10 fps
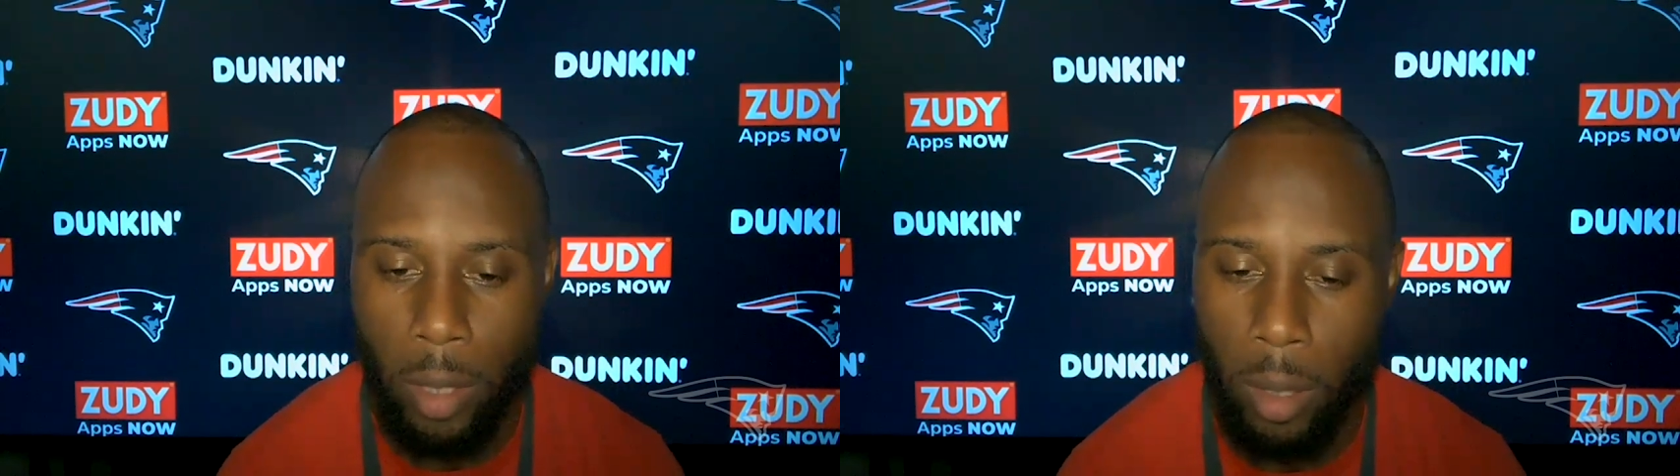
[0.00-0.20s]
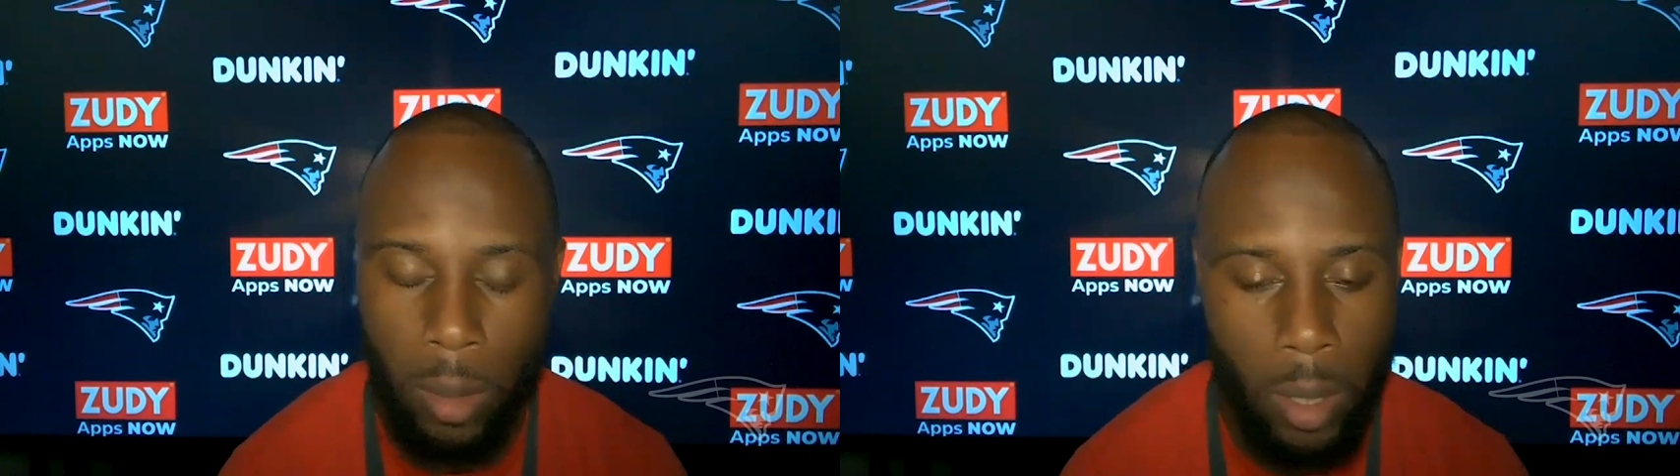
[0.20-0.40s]

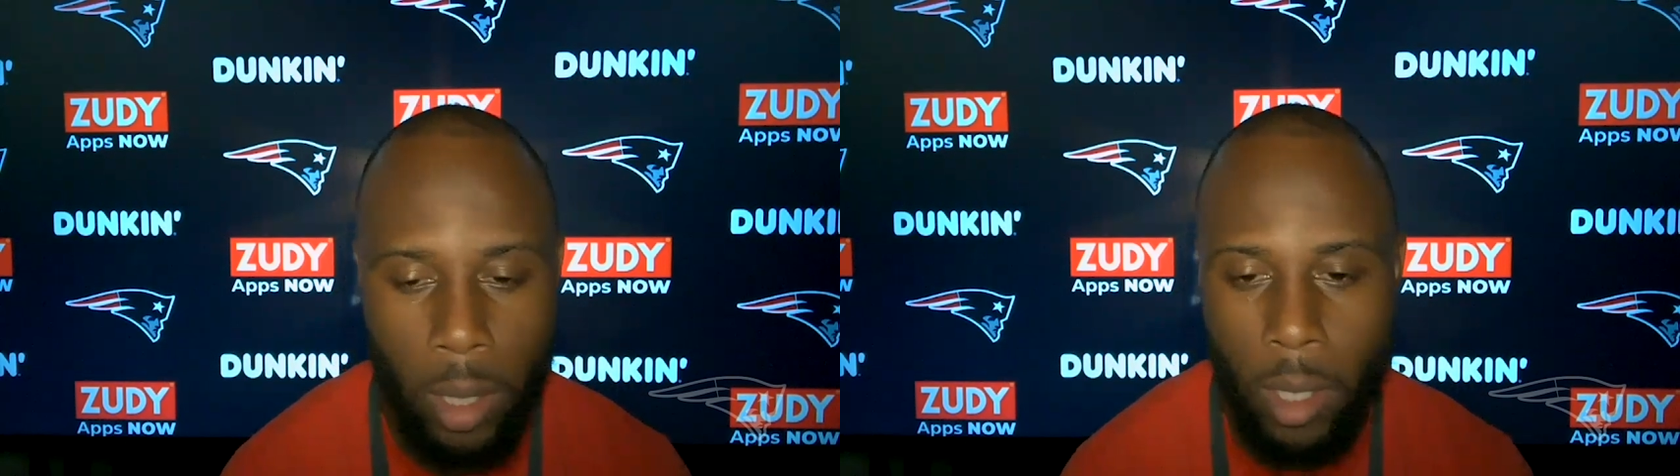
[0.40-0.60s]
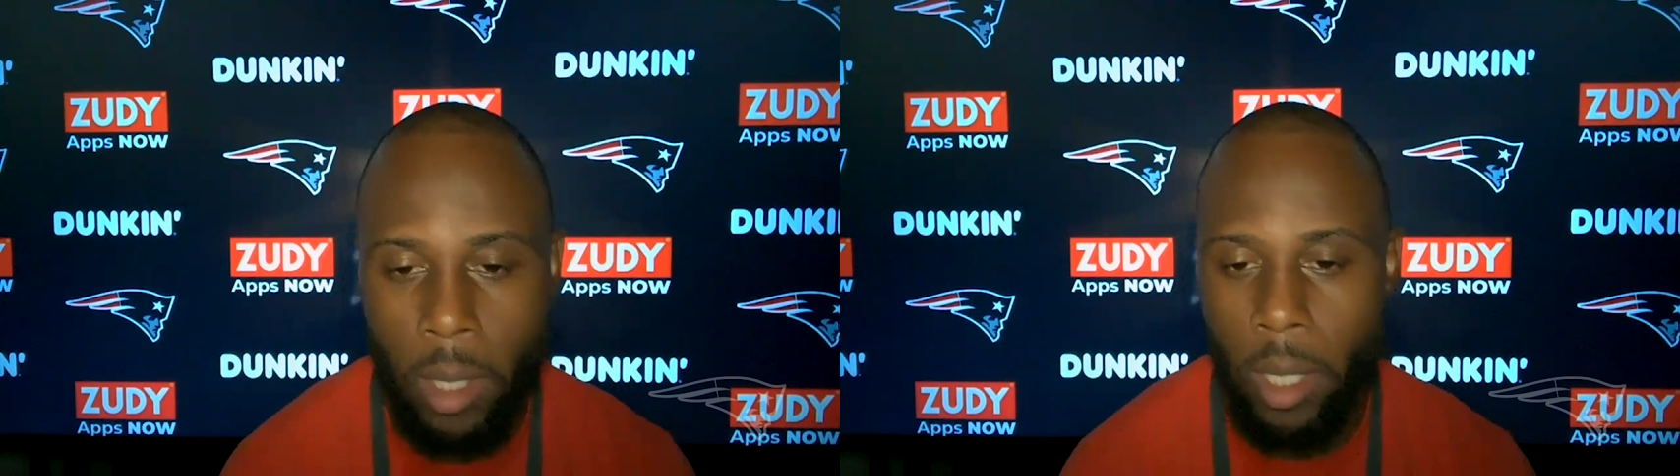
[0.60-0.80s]
So,
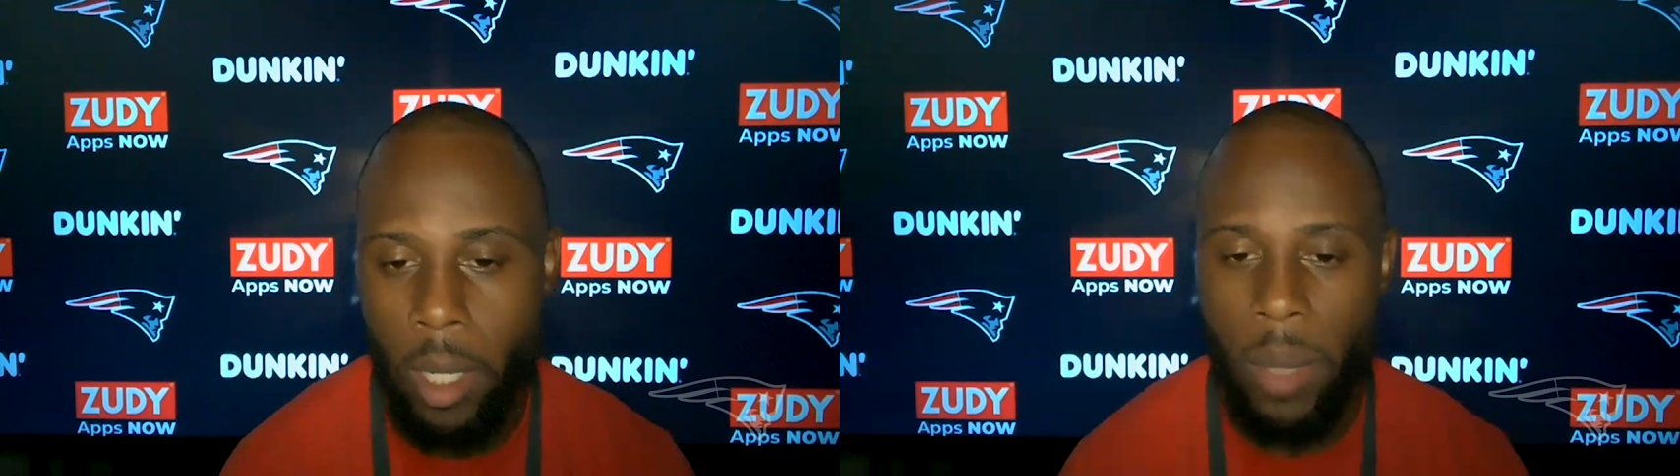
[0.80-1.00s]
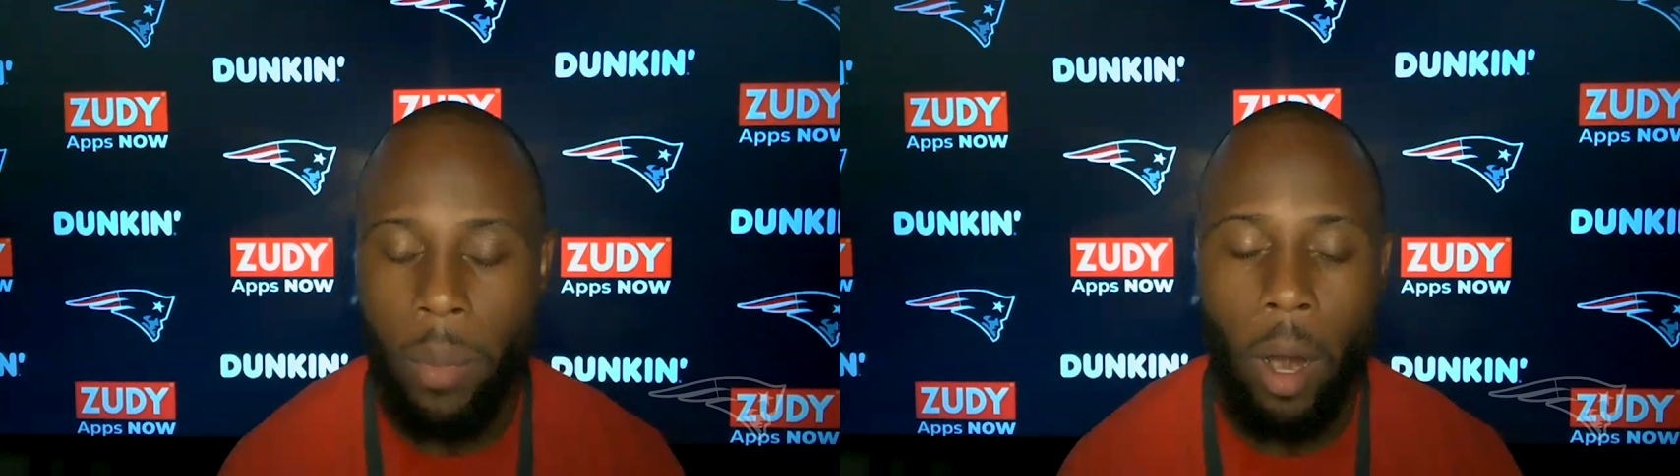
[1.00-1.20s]

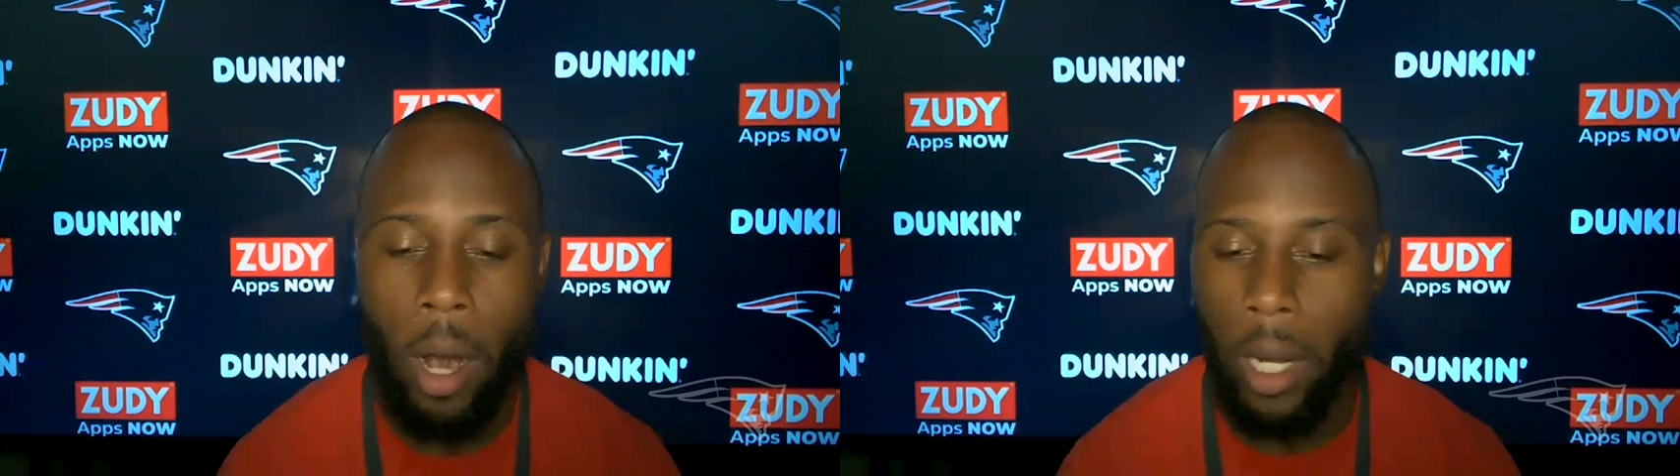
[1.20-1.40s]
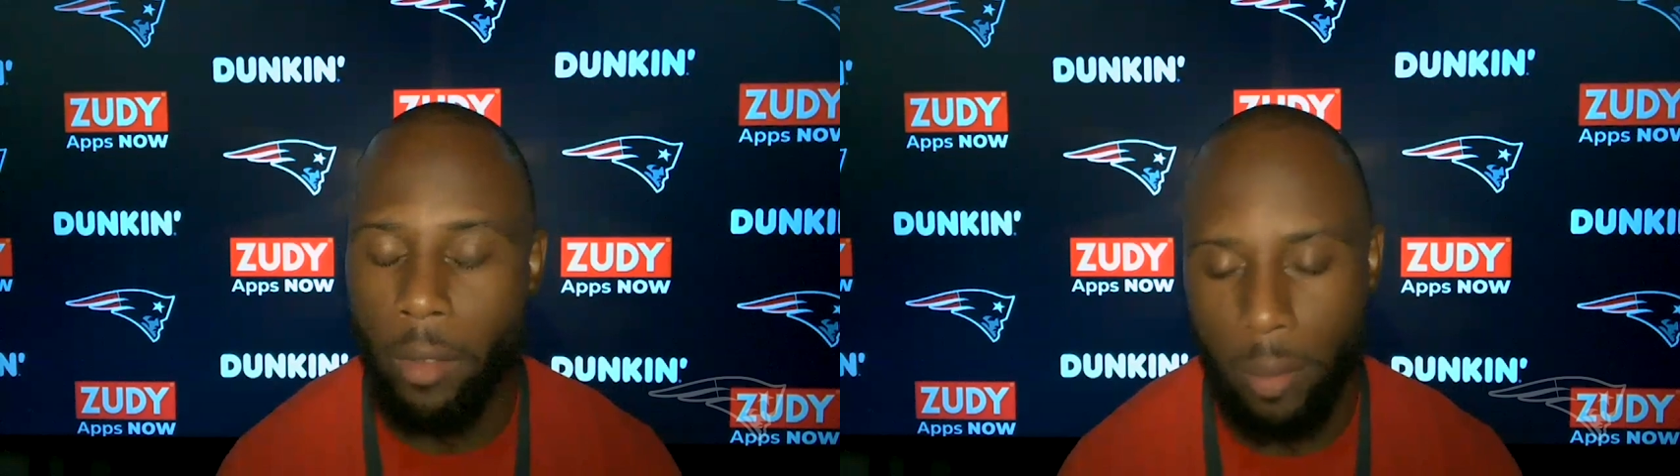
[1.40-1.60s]
I mean,
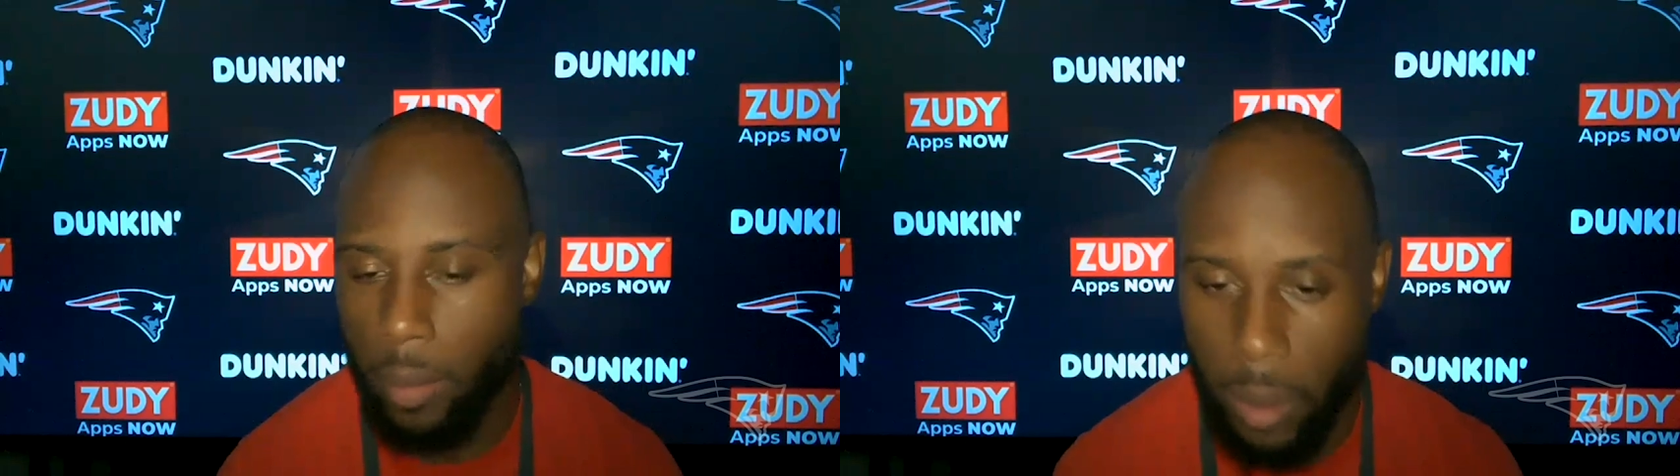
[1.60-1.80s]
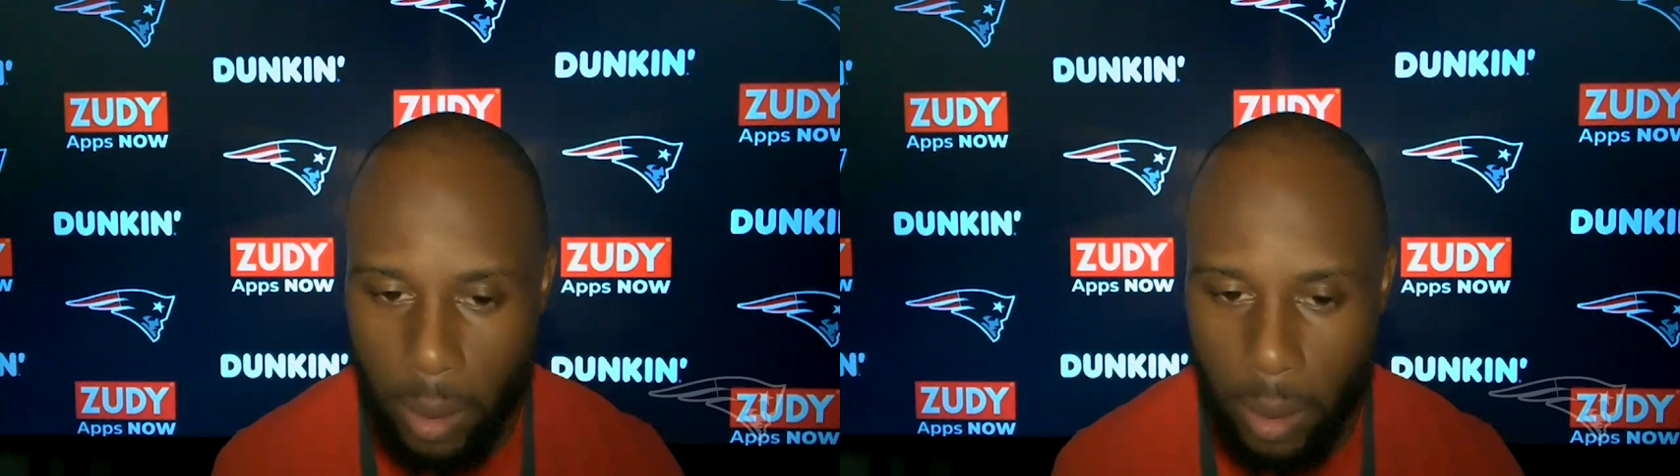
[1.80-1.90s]
barring if